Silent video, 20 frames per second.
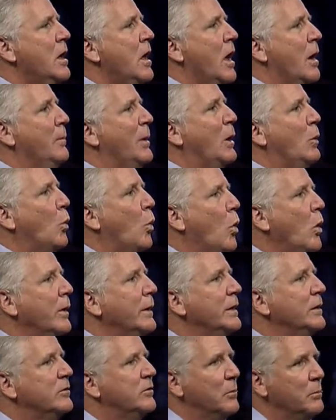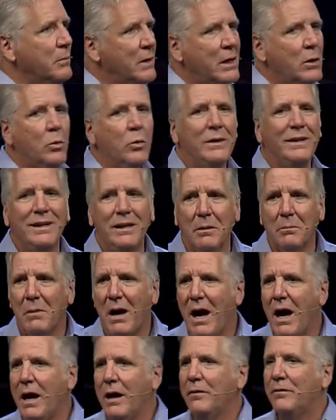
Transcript: about wanting to meet with Nehemiah,